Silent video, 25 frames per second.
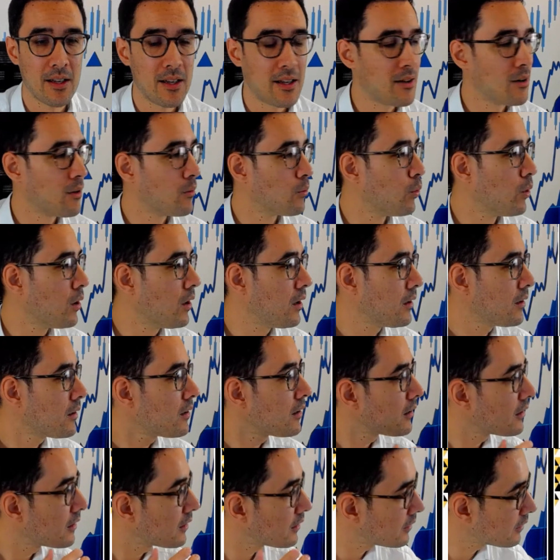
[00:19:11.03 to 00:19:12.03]
What
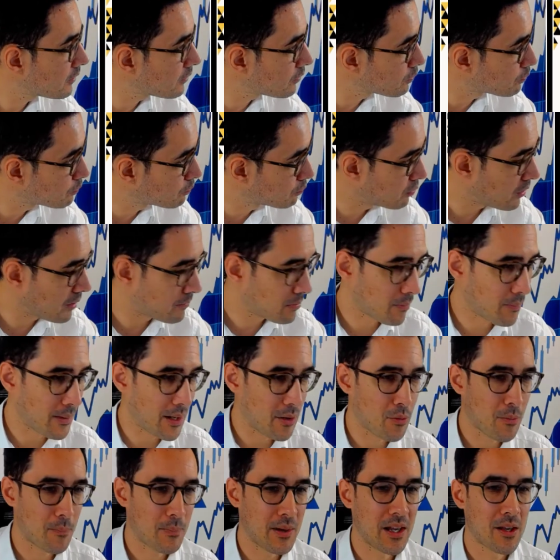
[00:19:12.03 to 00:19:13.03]
probably
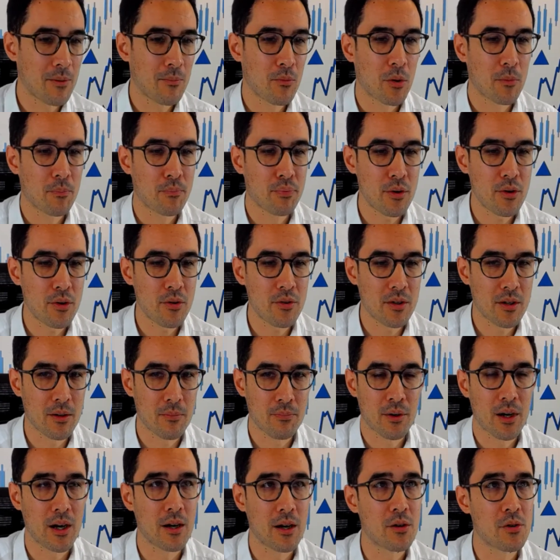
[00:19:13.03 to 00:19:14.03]
would be the more prudent
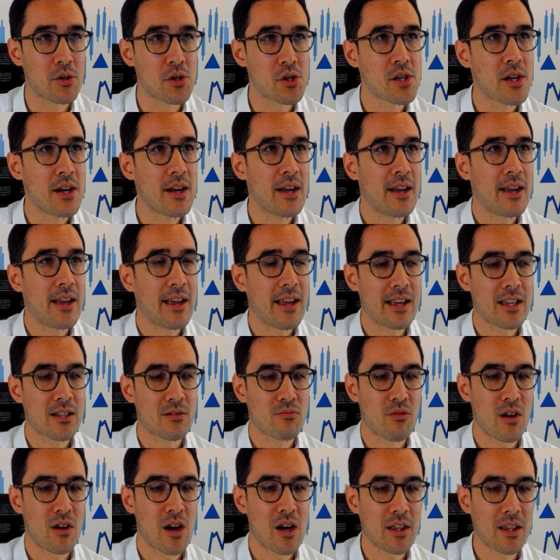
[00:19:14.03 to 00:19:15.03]
approach is,
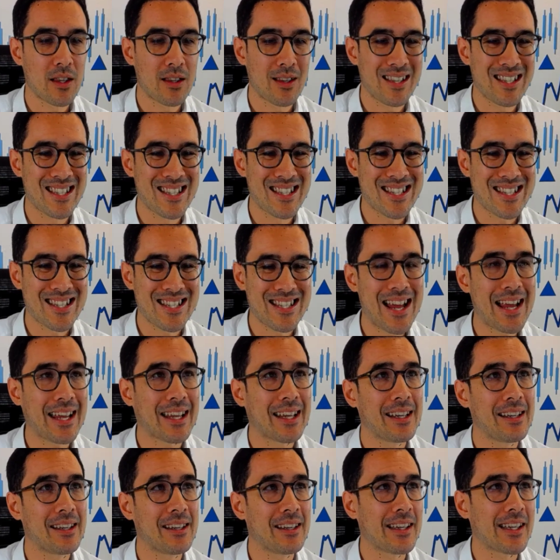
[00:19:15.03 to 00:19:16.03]
rather than
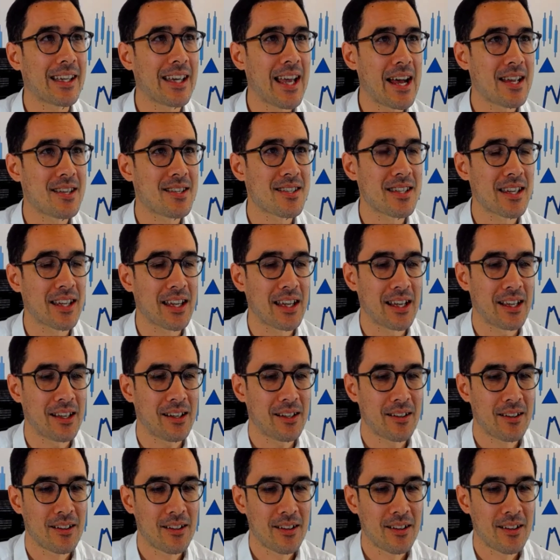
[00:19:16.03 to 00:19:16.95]
second guessing it